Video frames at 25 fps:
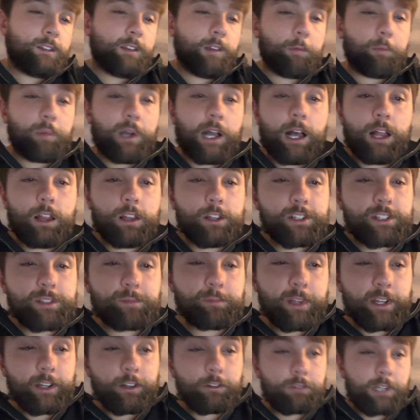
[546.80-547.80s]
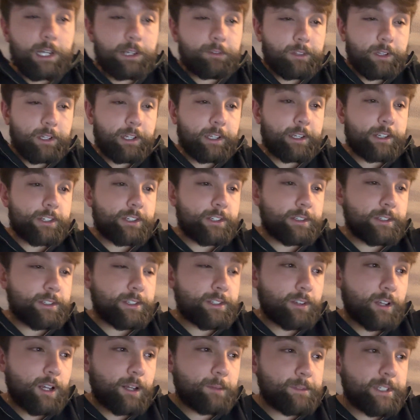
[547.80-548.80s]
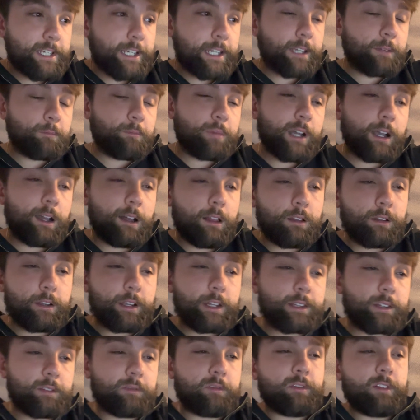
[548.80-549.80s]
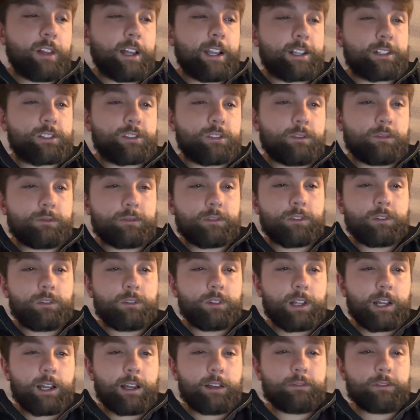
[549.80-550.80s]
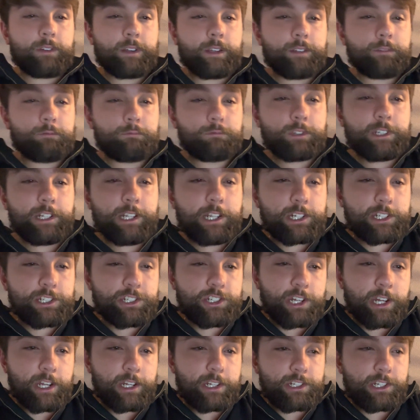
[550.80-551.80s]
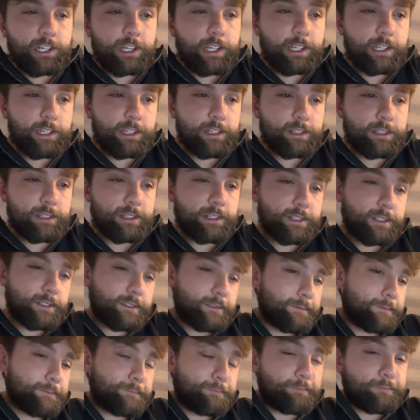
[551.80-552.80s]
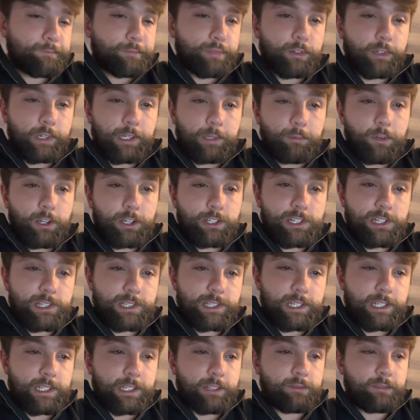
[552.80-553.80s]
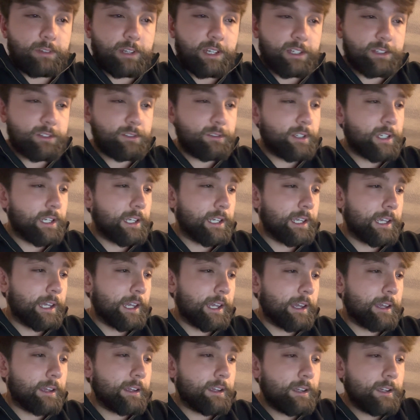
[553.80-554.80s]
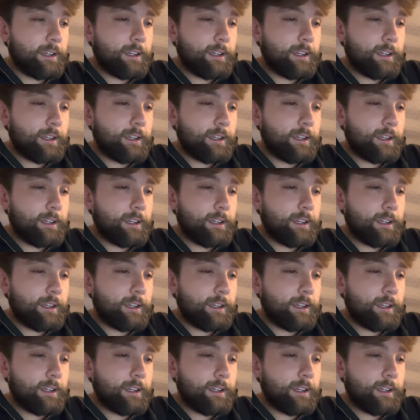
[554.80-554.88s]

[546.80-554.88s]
Pollard's been a revelation, so I'm taking Pollard at the flex over Olave. Reek JJ is pretty much as even as you can get.